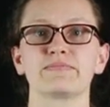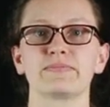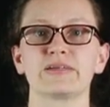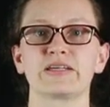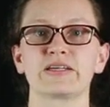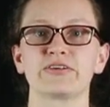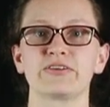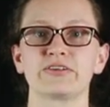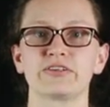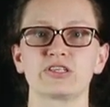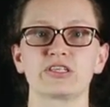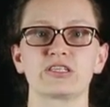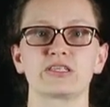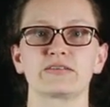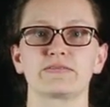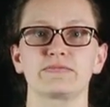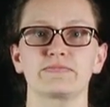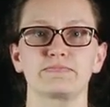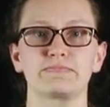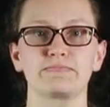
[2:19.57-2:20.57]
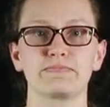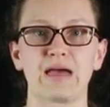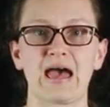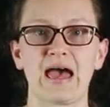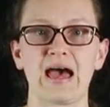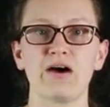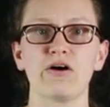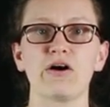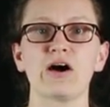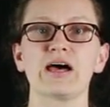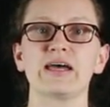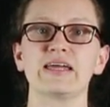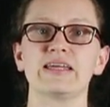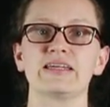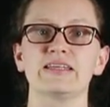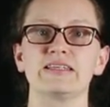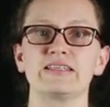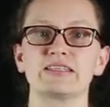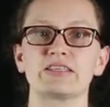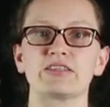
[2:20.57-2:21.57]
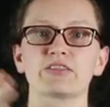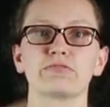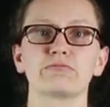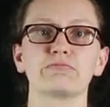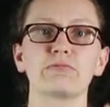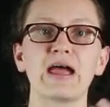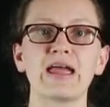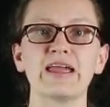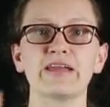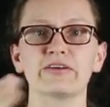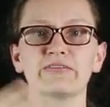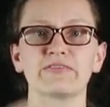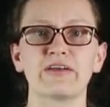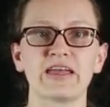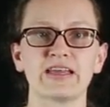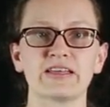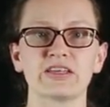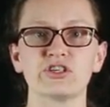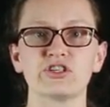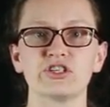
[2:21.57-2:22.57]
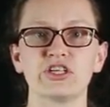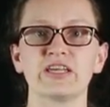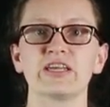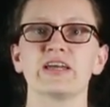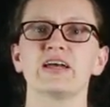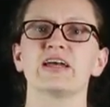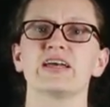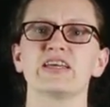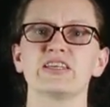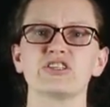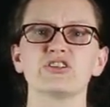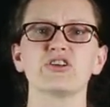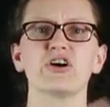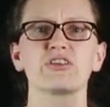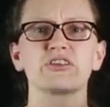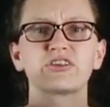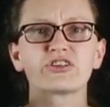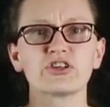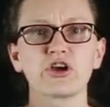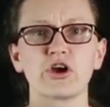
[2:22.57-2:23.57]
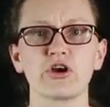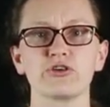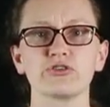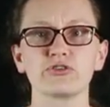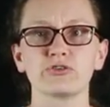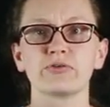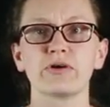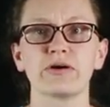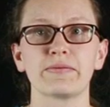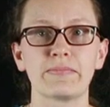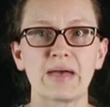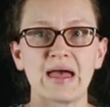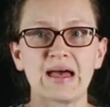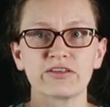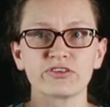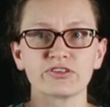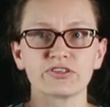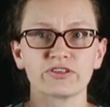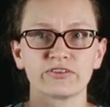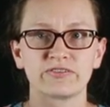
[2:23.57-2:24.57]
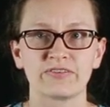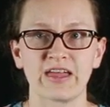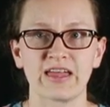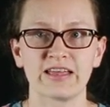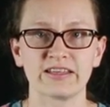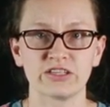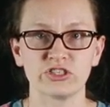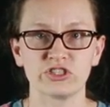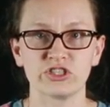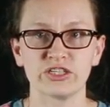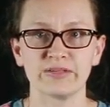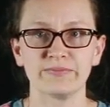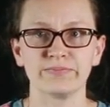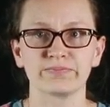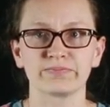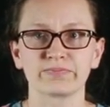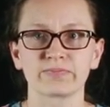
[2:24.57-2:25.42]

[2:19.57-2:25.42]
because power is the rate of energy, it's not the total amount of energy.